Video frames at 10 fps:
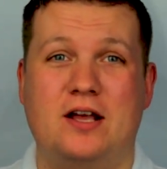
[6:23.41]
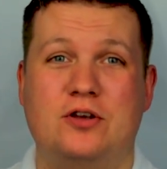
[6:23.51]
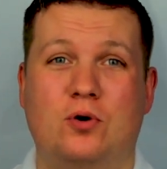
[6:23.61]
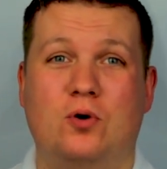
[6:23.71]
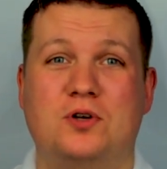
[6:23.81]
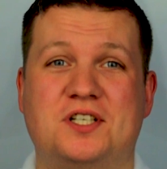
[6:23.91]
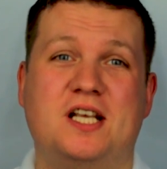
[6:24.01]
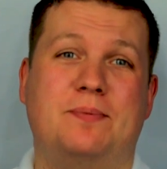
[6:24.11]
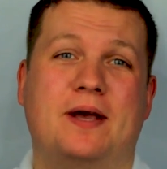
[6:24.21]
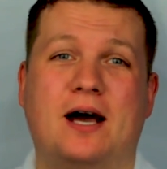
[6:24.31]
your
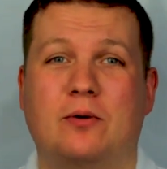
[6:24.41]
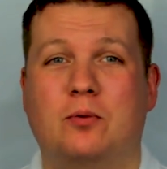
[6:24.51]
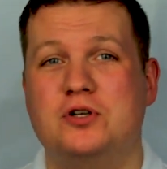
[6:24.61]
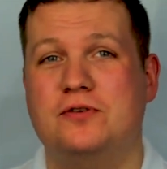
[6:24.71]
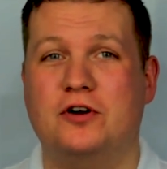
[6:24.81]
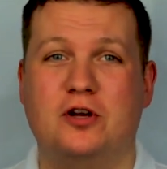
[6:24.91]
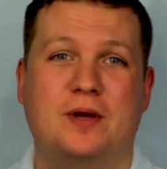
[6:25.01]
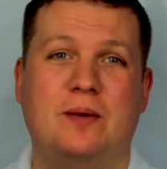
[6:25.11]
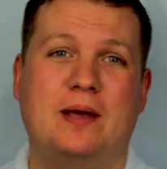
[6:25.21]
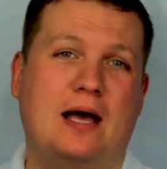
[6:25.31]
CPL, once you've got your
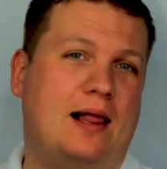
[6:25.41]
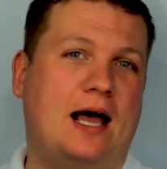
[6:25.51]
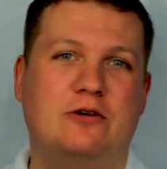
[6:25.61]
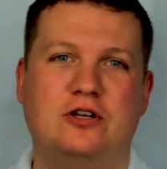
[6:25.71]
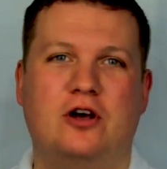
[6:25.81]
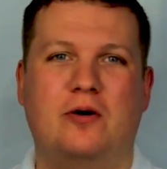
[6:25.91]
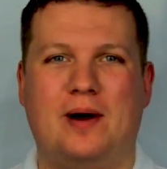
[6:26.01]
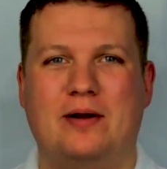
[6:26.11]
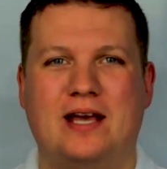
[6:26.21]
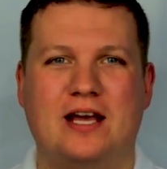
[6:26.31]
PPL, how do you go
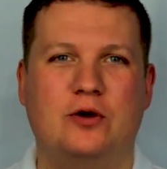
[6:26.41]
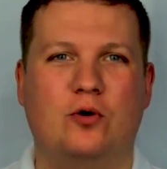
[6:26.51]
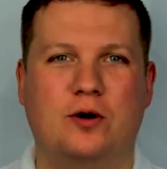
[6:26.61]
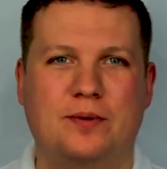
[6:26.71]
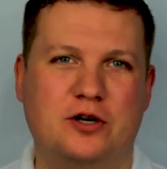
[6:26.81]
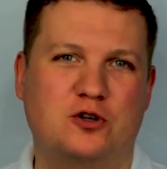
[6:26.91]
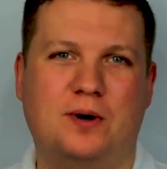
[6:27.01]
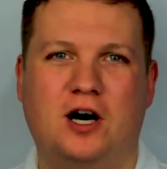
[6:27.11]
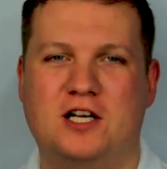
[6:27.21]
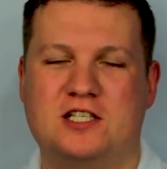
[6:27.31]
about getting your commercial
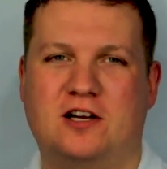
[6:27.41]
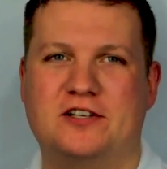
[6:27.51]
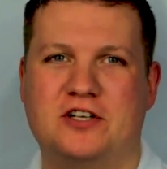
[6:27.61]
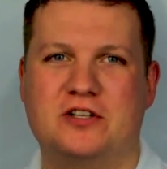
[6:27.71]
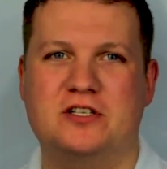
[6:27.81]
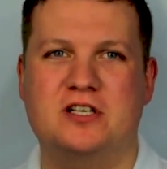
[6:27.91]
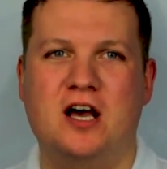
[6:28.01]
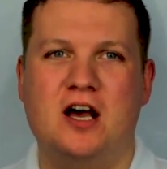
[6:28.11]
pilot's license?